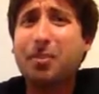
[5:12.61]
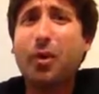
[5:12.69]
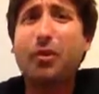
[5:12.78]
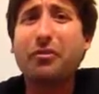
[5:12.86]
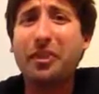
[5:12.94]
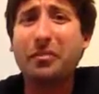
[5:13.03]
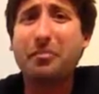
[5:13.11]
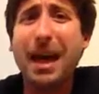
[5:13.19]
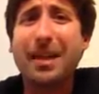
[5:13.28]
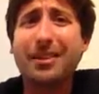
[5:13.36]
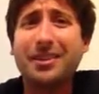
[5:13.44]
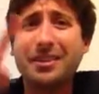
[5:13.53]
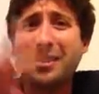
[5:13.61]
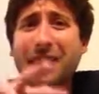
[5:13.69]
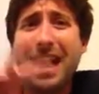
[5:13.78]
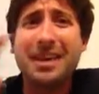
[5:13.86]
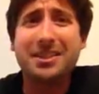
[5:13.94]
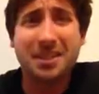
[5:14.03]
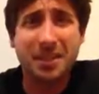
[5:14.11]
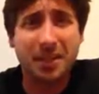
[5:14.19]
perfect balance of acid